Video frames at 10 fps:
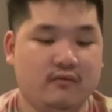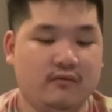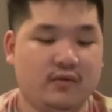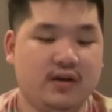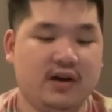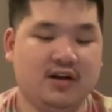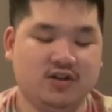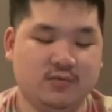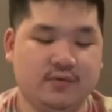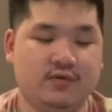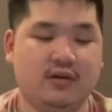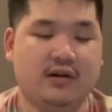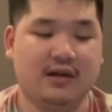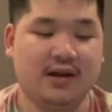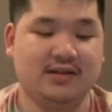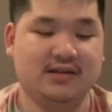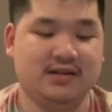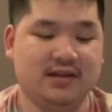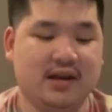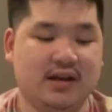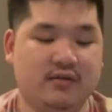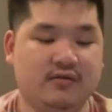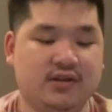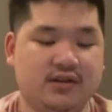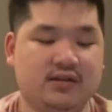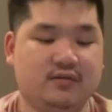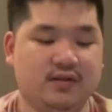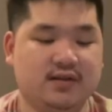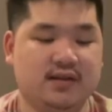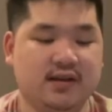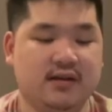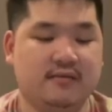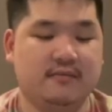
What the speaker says: We contribute a lot in society, we just don't see it.